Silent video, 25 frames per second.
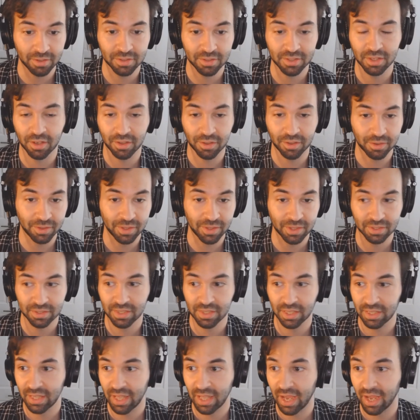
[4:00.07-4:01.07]
and other things
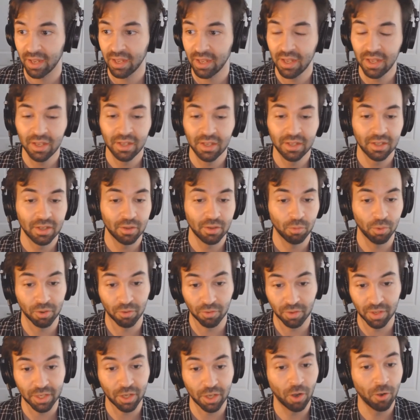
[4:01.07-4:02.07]
like that. We're
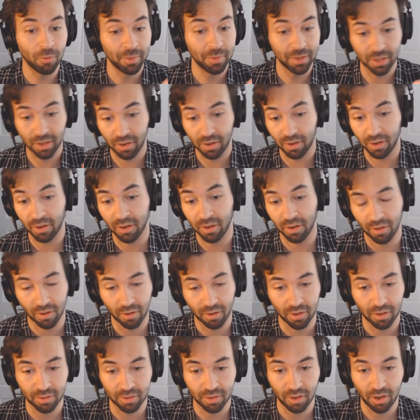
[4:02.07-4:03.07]
really hoping
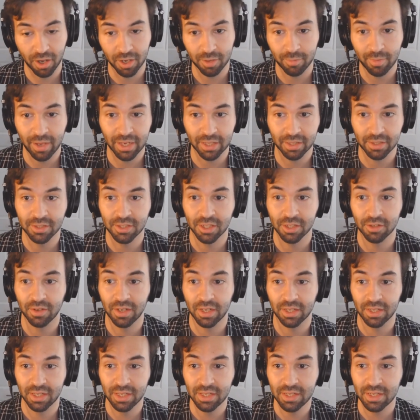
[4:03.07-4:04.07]
our automatically
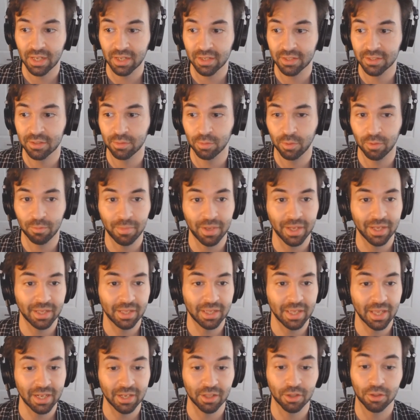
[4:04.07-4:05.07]
generated index will make
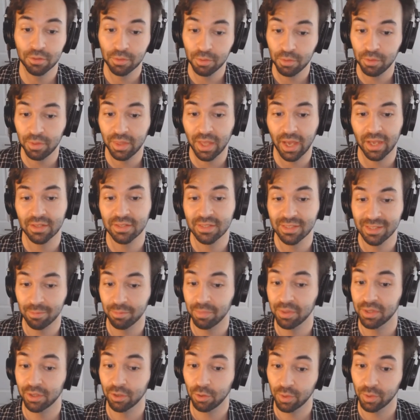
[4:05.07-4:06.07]
getting through that
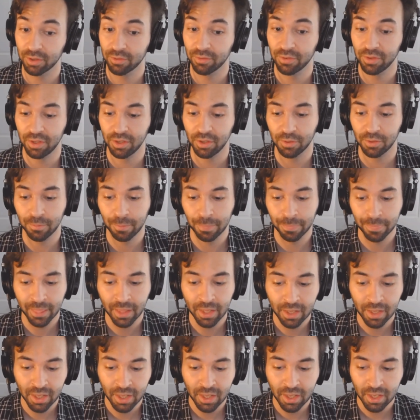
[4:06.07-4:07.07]
simple and quick for you.
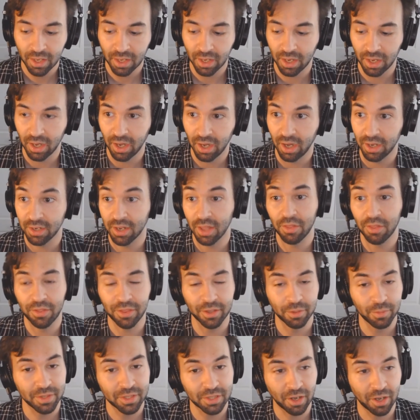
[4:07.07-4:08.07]
Another
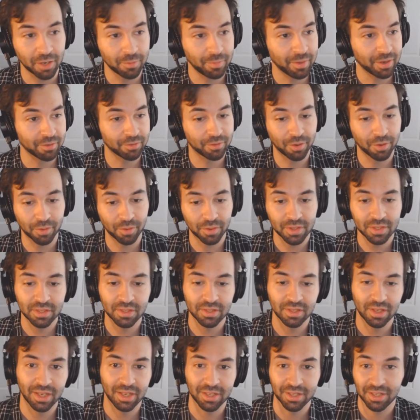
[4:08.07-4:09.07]
thing we talk about, of course,
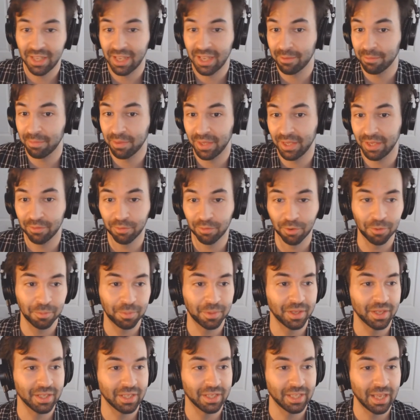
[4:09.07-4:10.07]
and you can't play
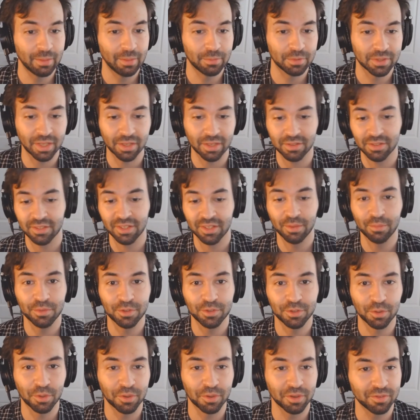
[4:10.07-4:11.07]
role-playing games without some
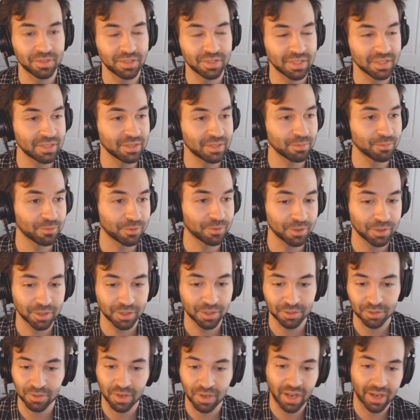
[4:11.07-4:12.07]
sort of system for
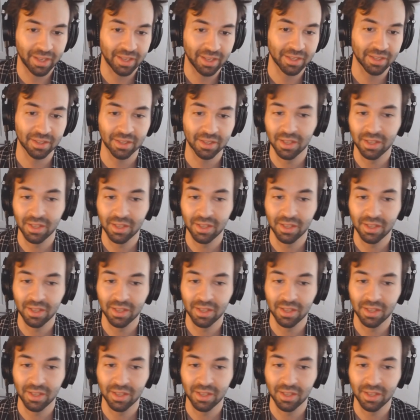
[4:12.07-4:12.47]
tracking